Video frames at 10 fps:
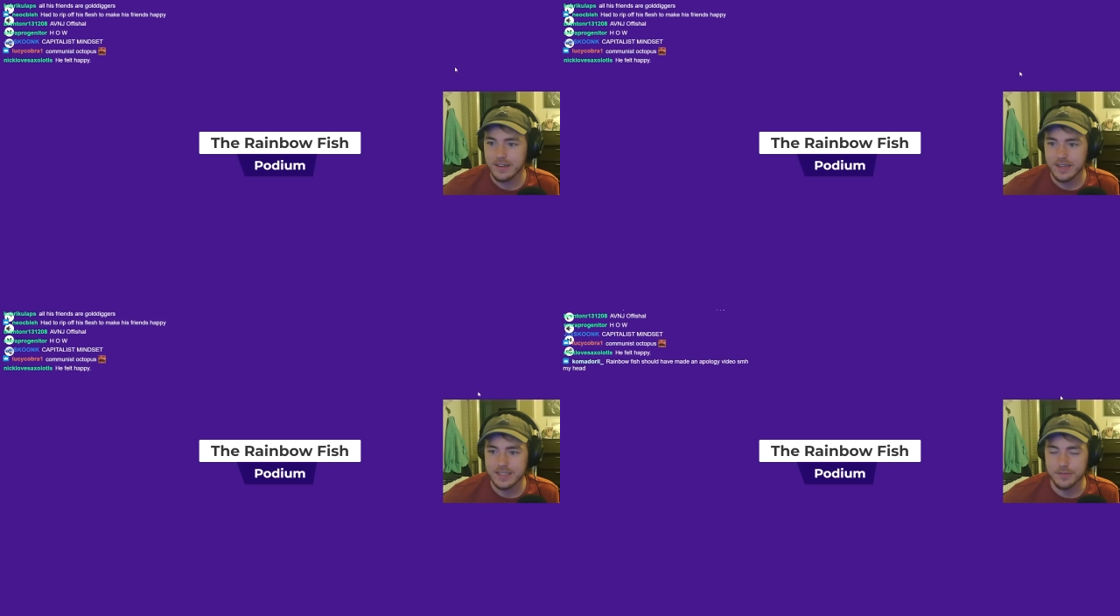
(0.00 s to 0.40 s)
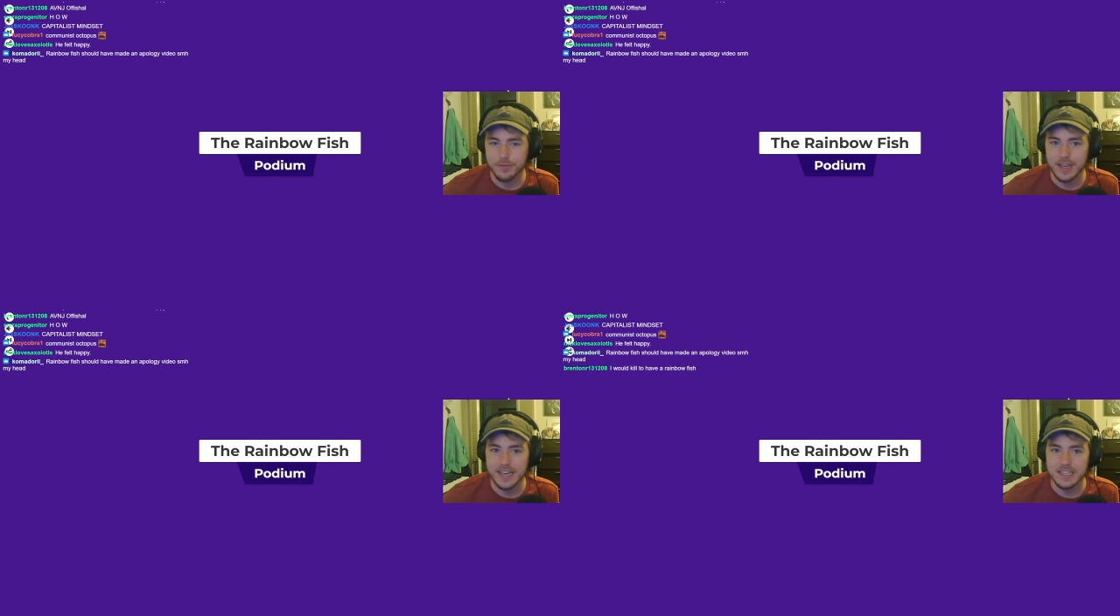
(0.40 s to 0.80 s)
He's a
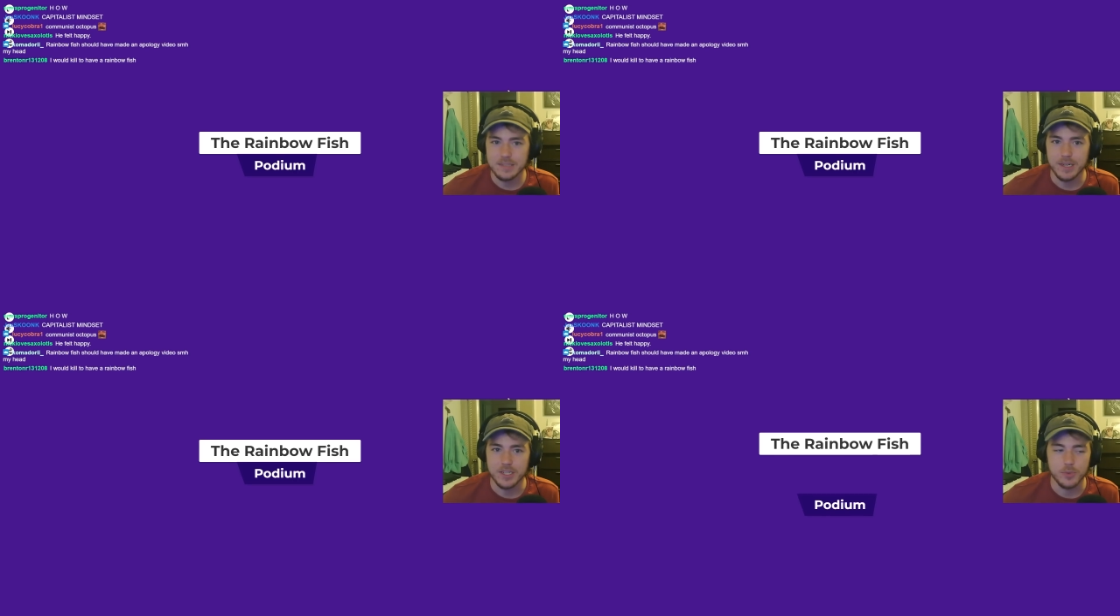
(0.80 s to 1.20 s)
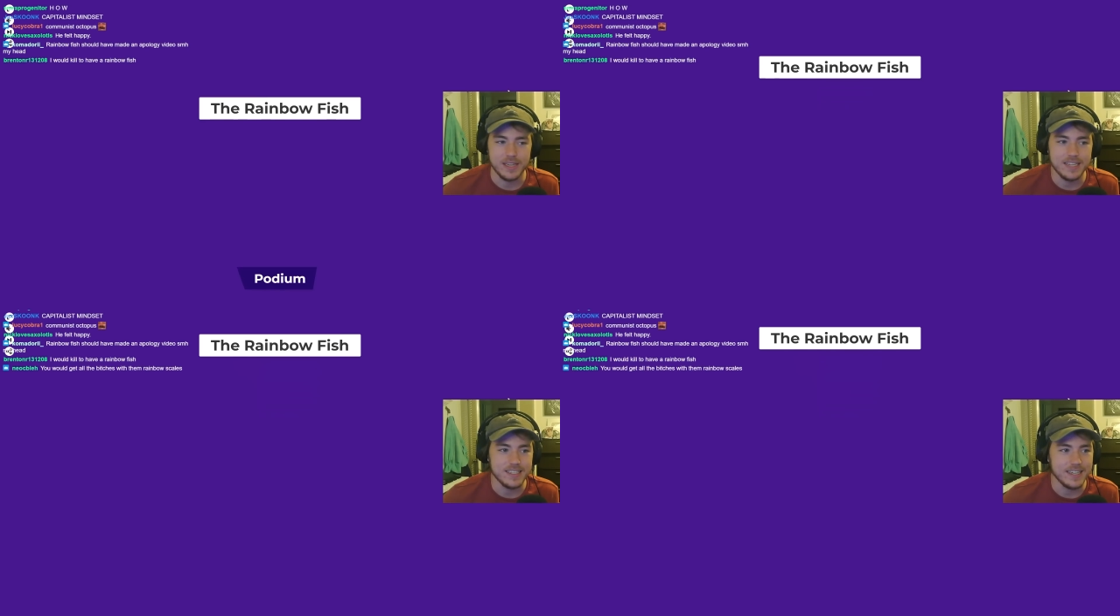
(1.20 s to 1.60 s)
fake ass bitch. Wait,
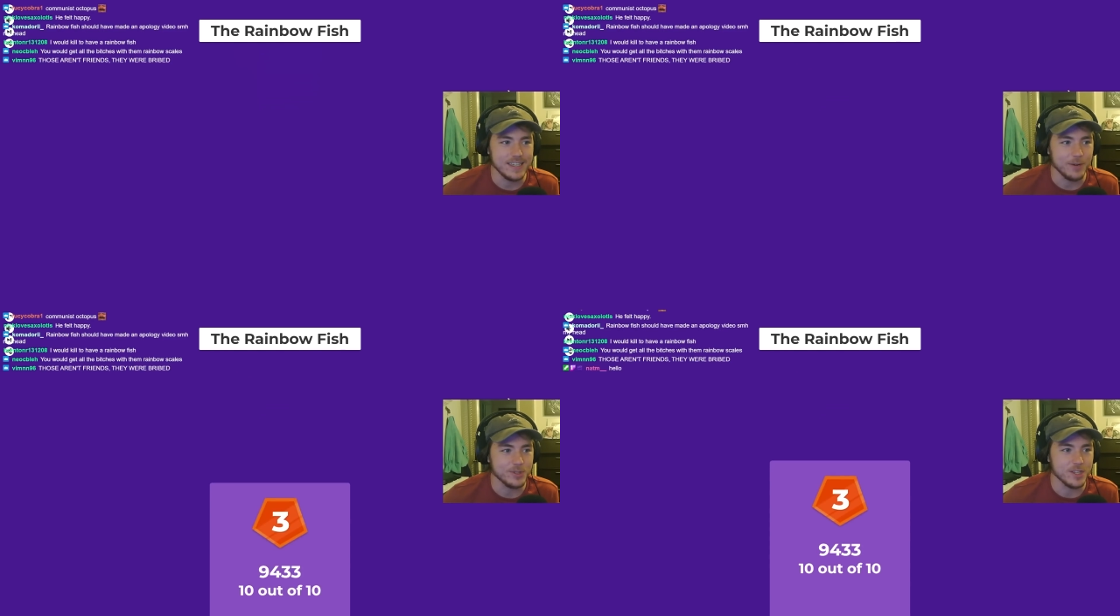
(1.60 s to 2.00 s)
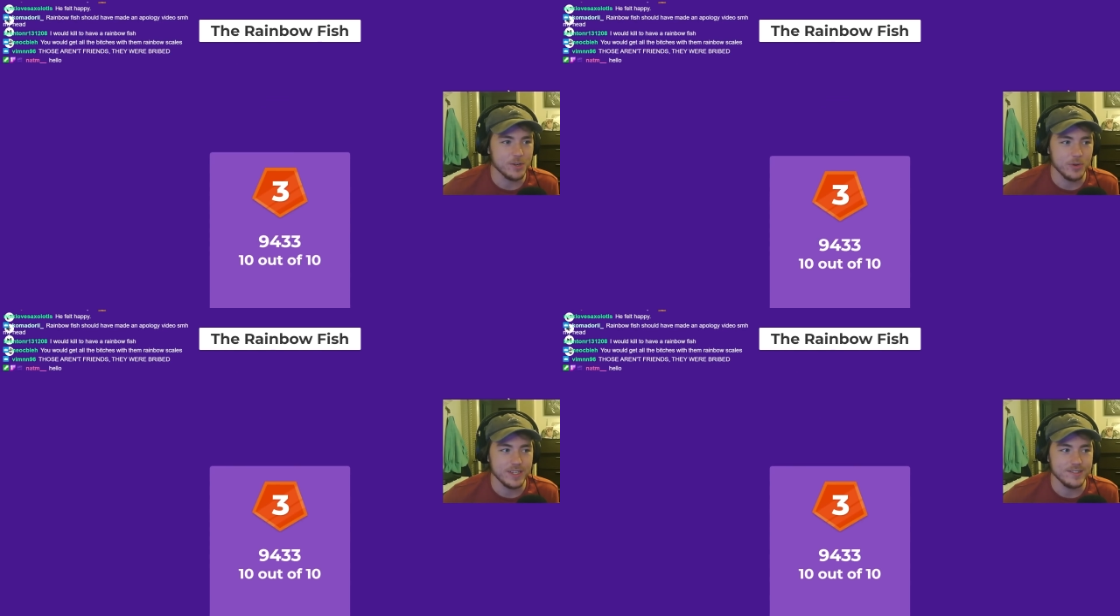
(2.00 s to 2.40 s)
that's it? That was the
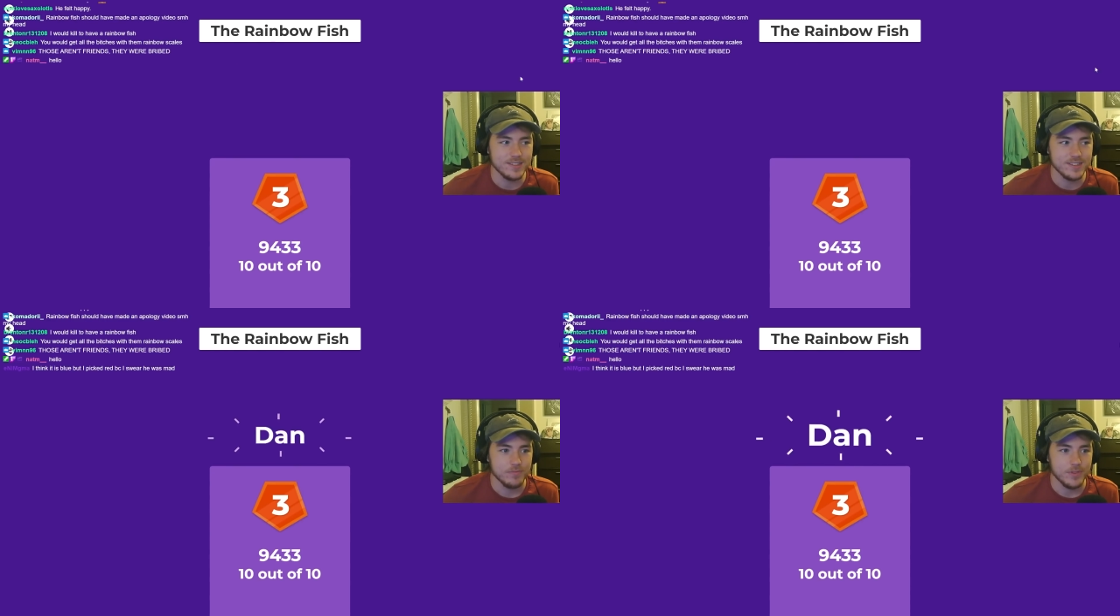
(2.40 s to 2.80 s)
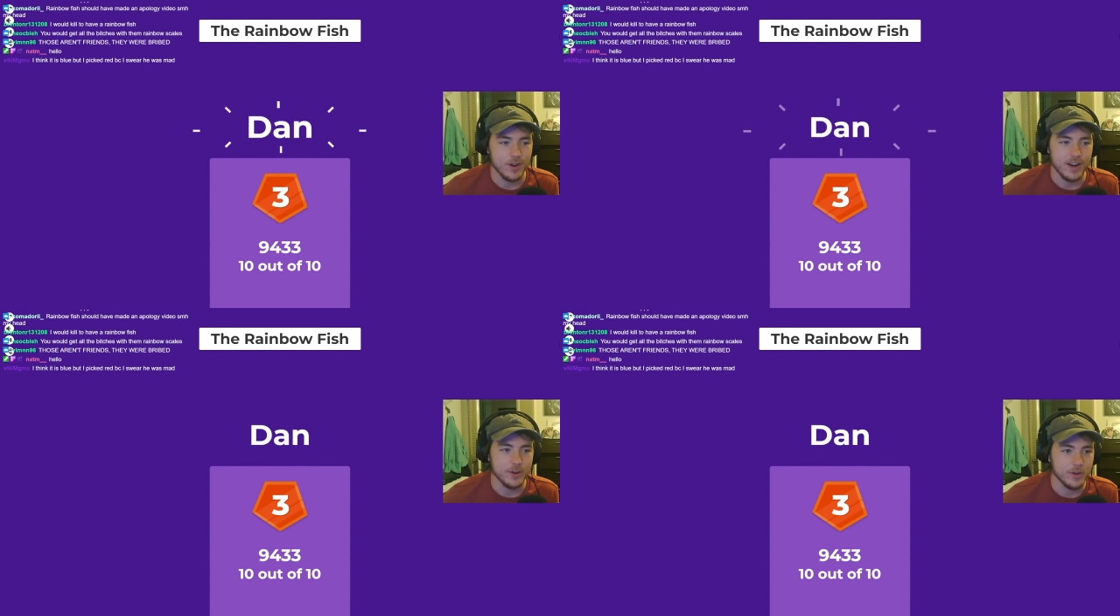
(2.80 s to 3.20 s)
quiz?
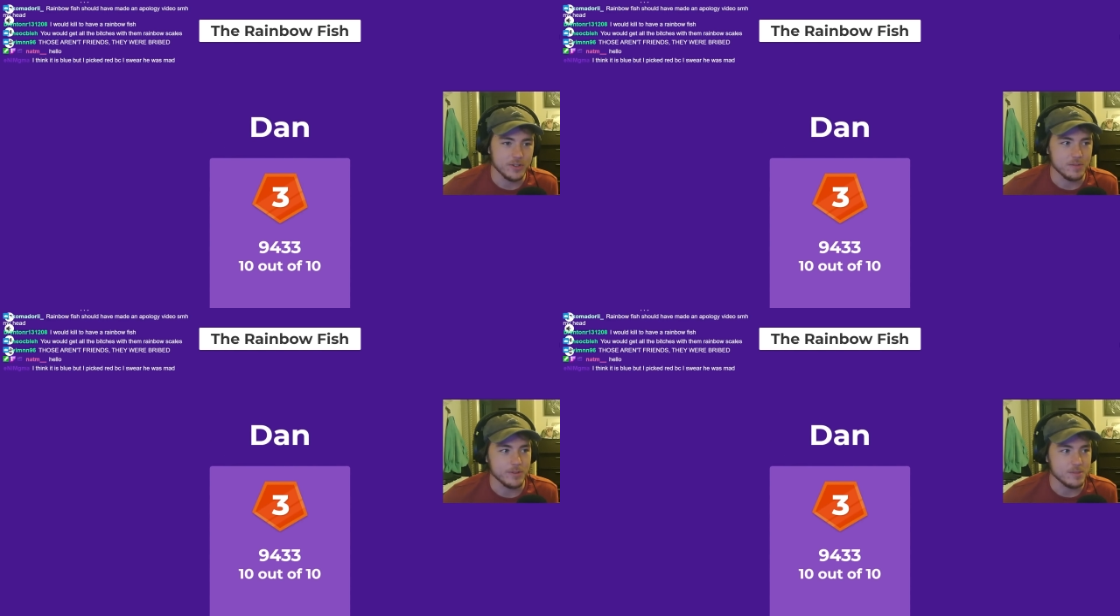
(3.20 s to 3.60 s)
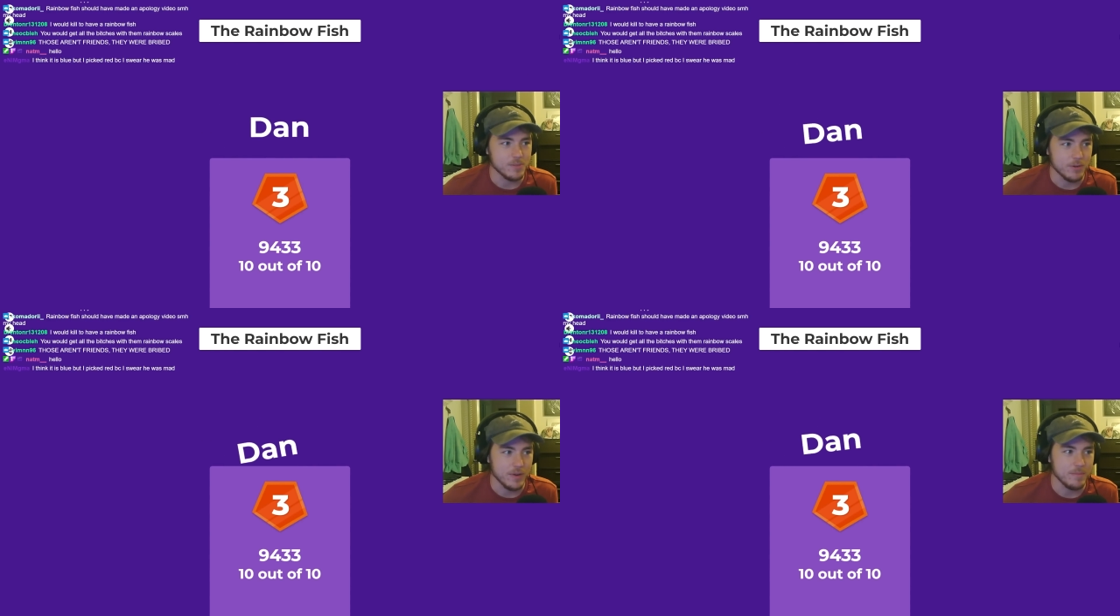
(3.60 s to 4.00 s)
All right, who knows the most
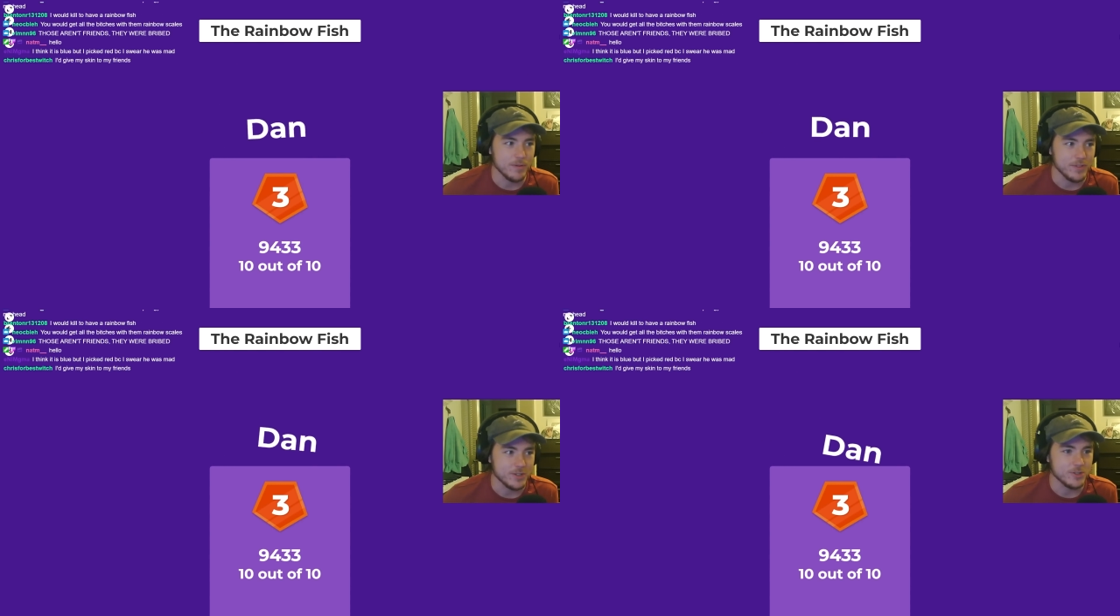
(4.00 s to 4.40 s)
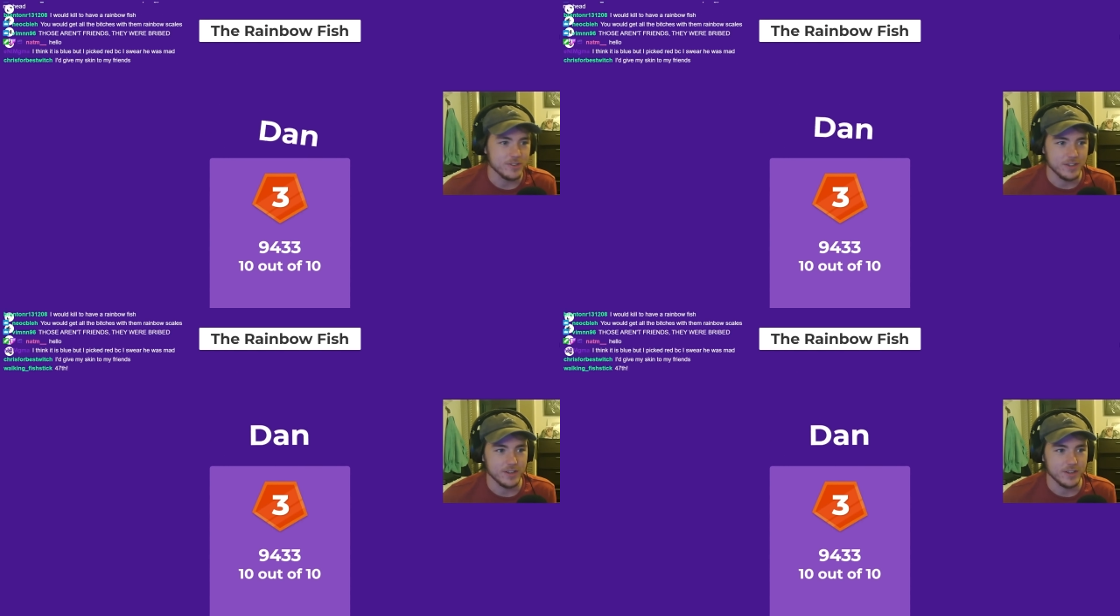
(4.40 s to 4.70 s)
about Rainbow Fish?